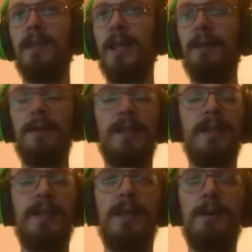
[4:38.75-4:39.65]
everything
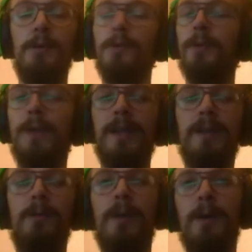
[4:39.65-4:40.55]
that they're doing right
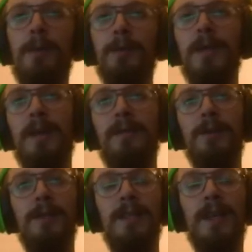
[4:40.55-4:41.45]
now around
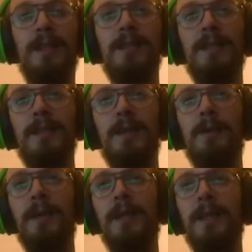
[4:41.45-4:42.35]
Ivern is unnecessary,
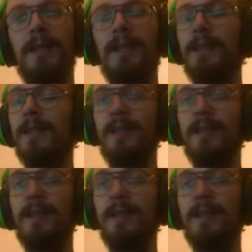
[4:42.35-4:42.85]
and I think